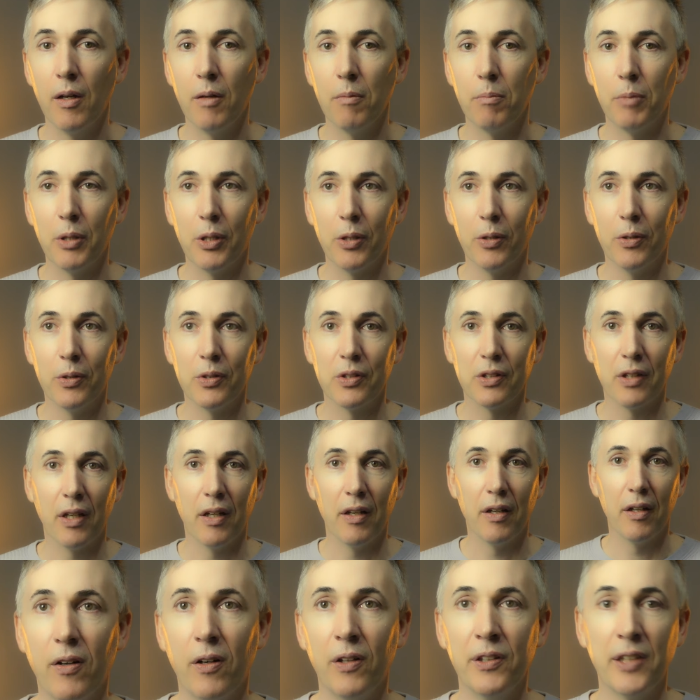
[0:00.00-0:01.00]
Because
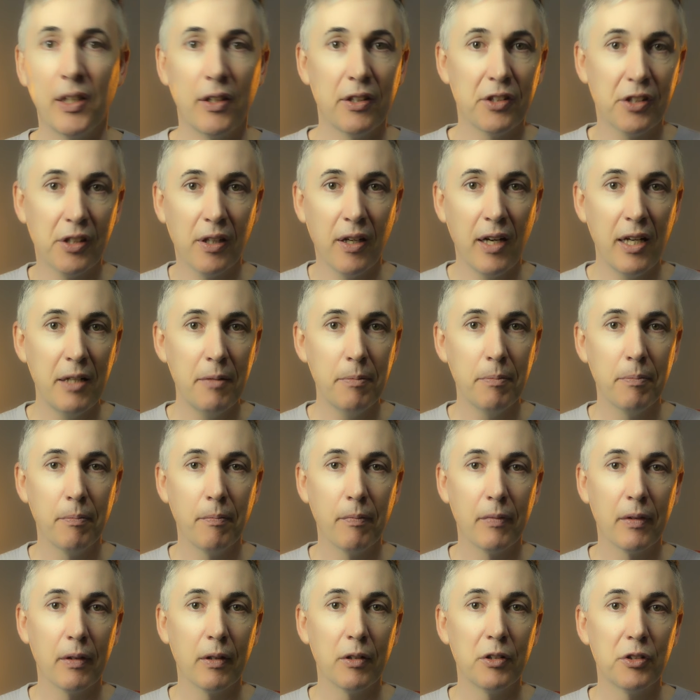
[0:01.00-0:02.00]
on the other side,
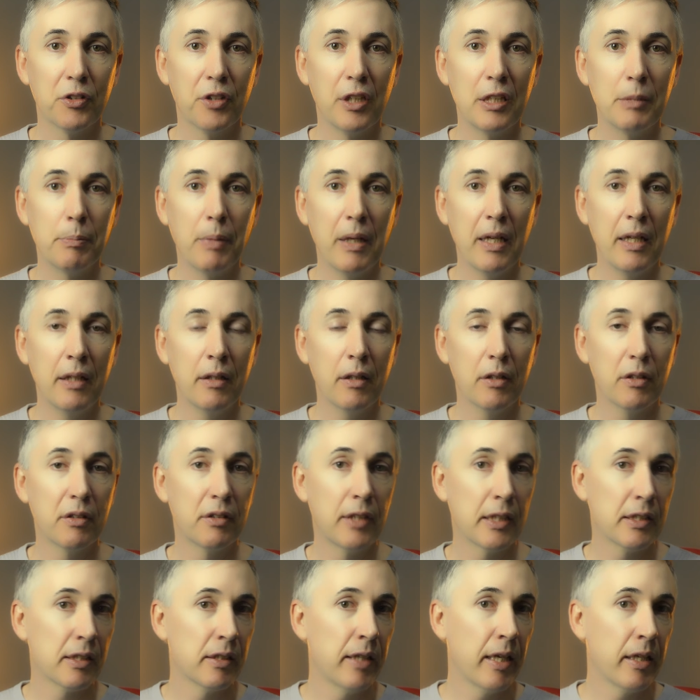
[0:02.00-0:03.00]
she's been
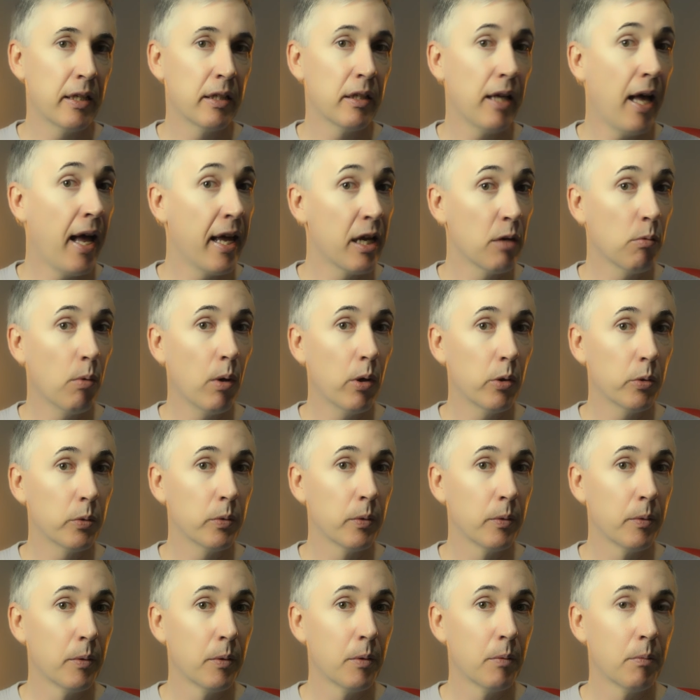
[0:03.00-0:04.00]
designated AWOL.
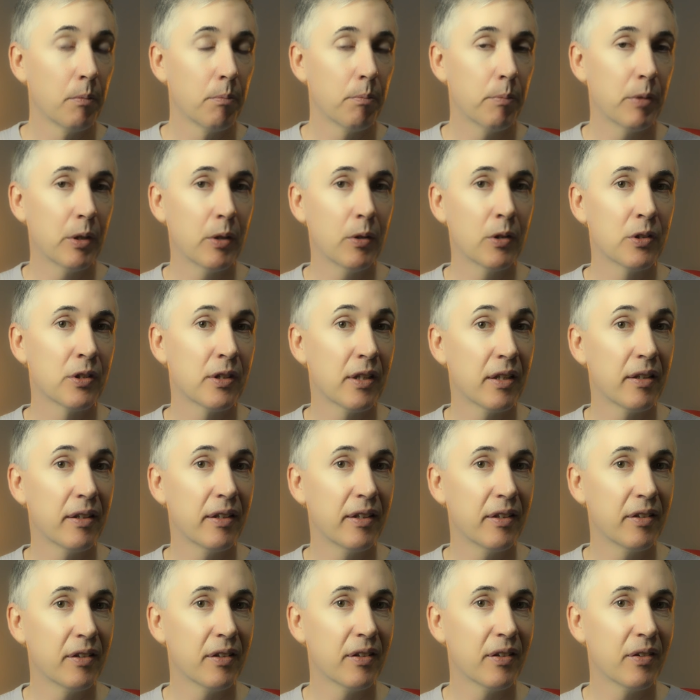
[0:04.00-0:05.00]
Because
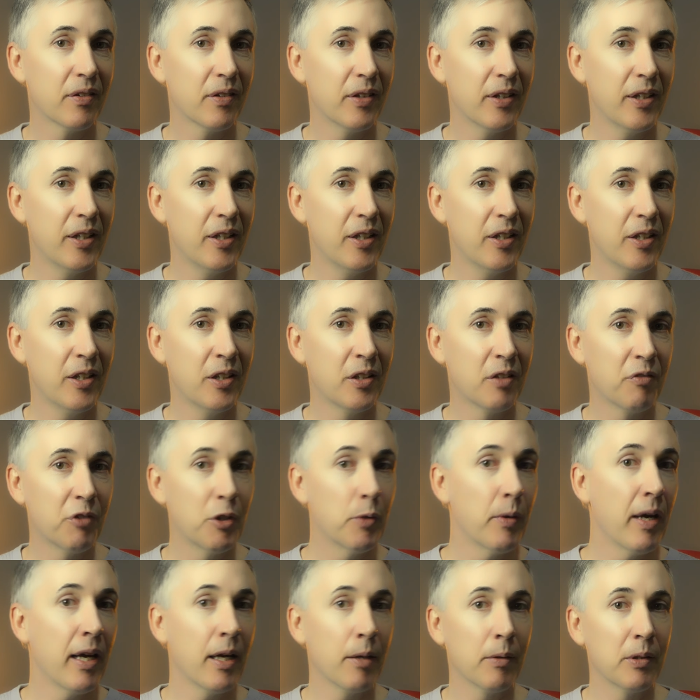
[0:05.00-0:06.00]
in a
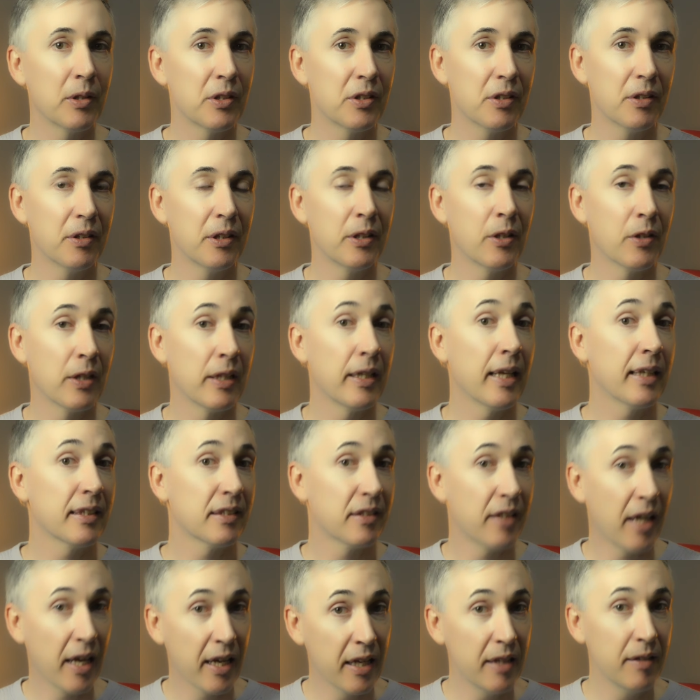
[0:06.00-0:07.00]
few hours, you know, the next
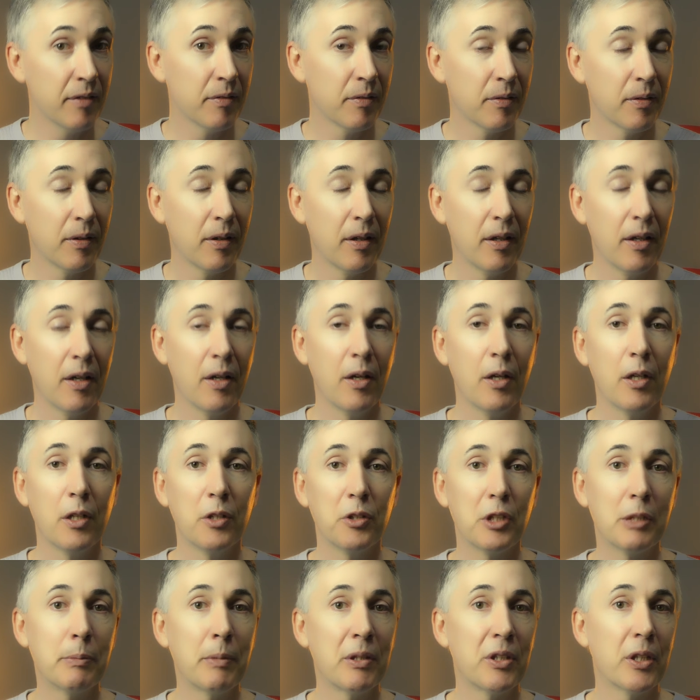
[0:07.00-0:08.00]
day,
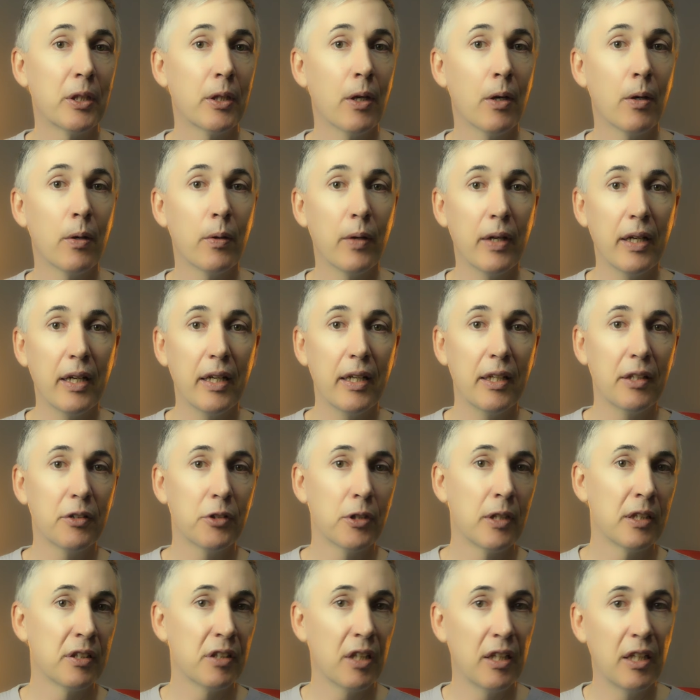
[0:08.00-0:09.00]
she's meant to go to
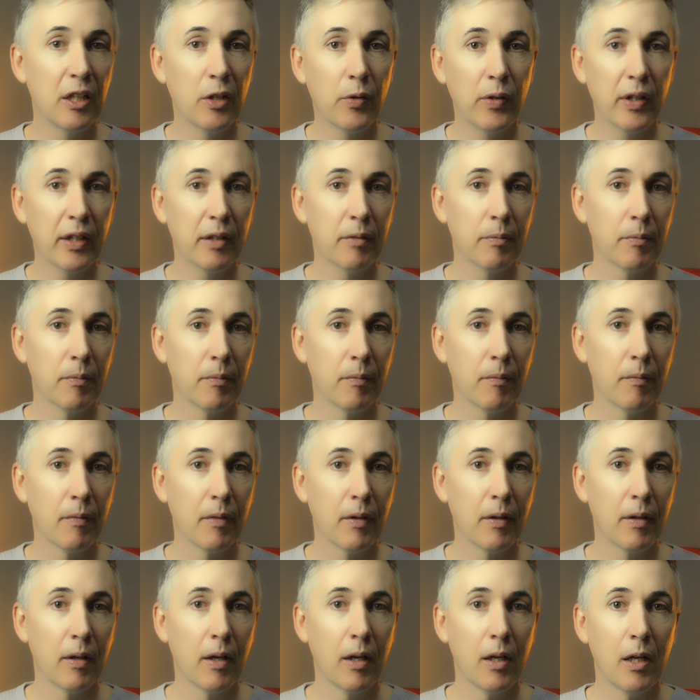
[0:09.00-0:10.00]
this hearing
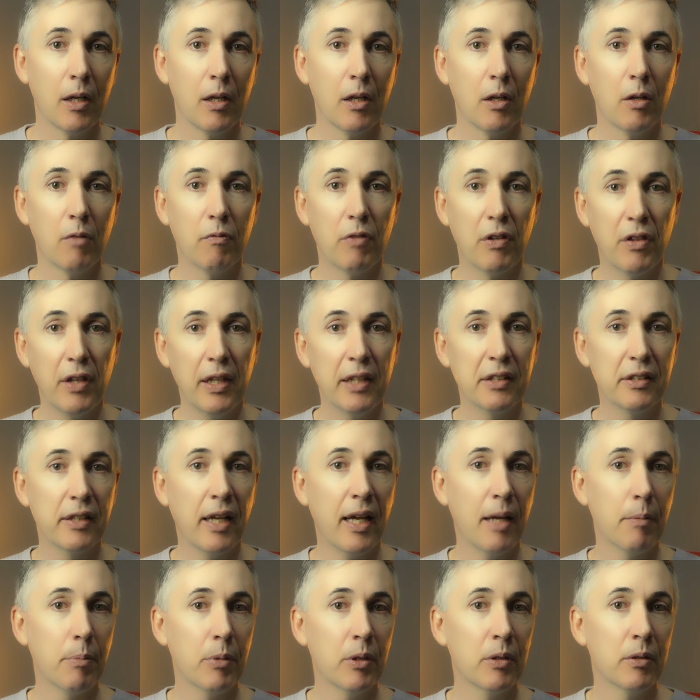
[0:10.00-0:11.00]
for things that
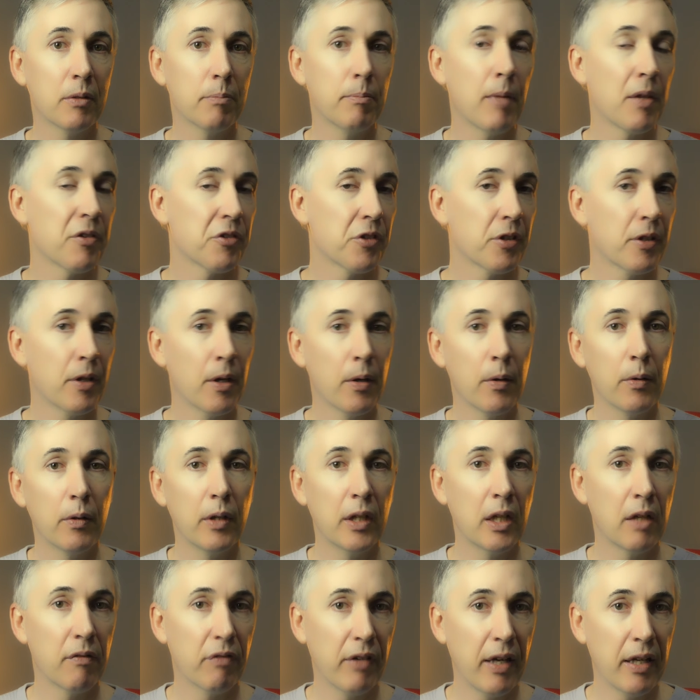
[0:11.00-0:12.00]
happened months ago
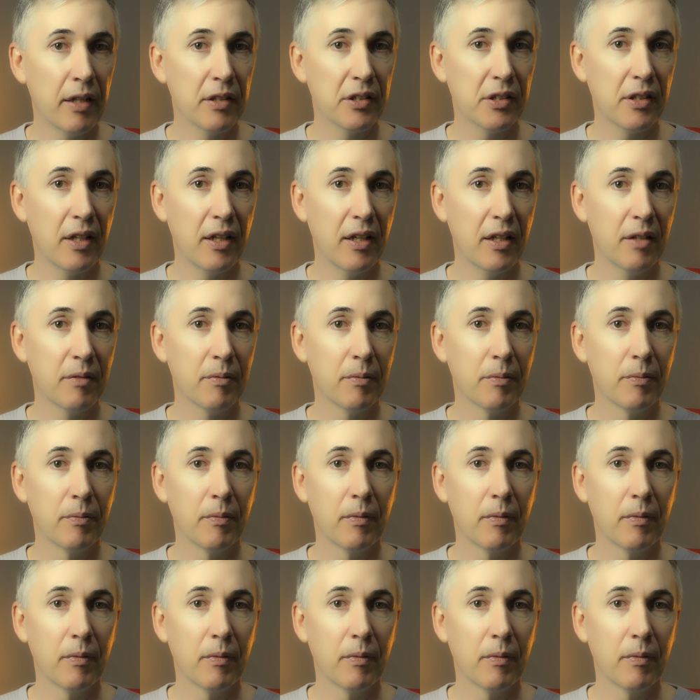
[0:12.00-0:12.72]
in Afghanistan.